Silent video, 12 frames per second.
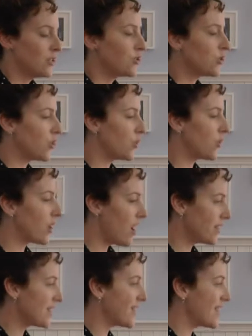So you're
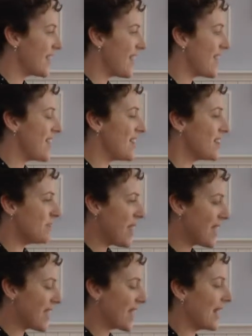constantly
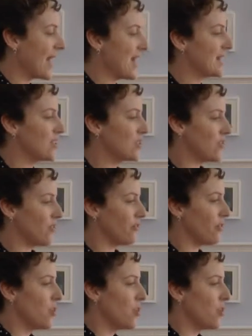making a list of